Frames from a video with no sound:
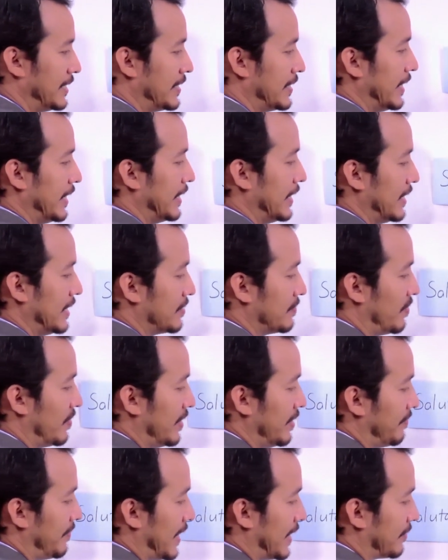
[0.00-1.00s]
In this body
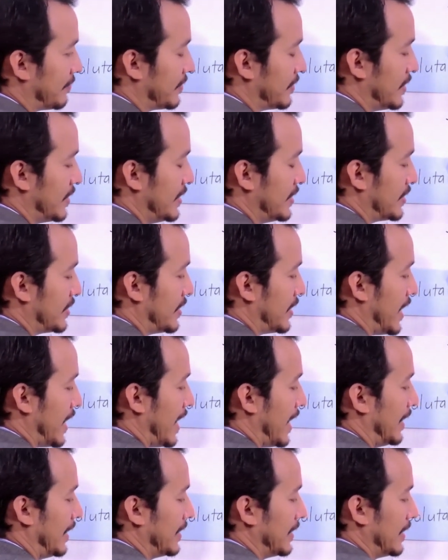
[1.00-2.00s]
part of the letter,
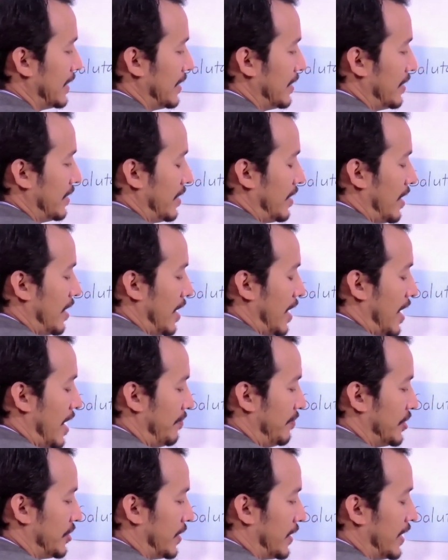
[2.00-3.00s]
I am
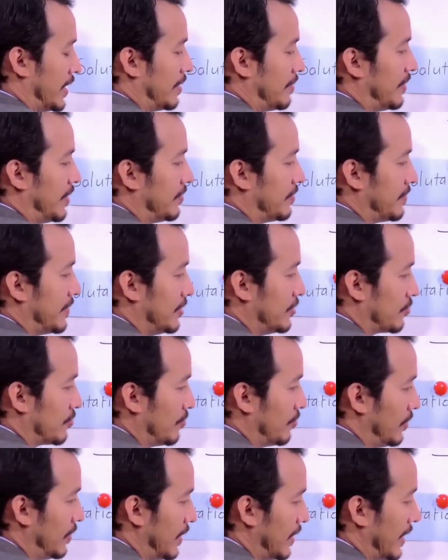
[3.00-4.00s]
talking about my
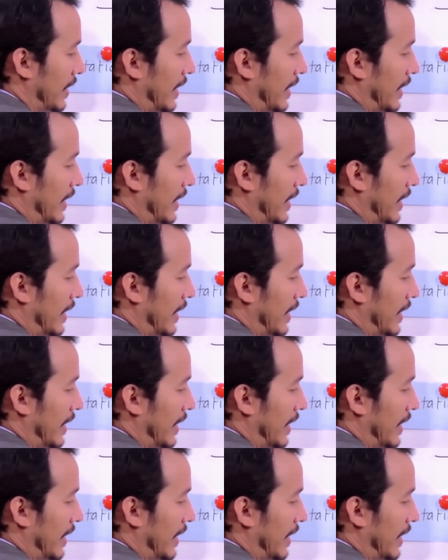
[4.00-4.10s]
school,